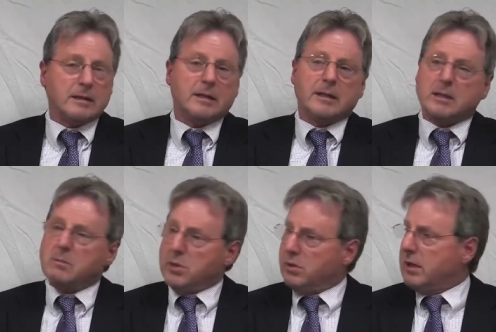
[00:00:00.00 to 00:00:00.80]
And
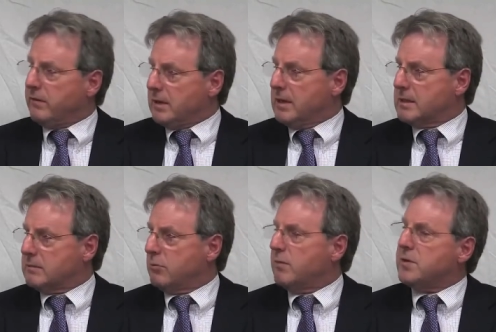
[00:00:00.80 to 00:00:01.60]
the beauty of it
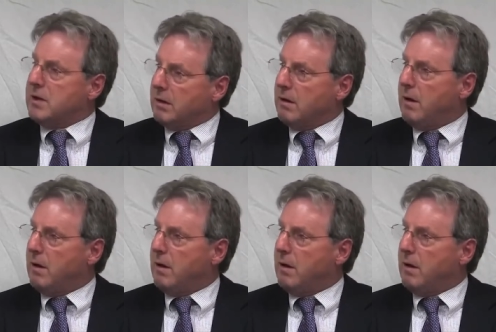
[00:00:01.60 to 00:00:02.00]
is we've done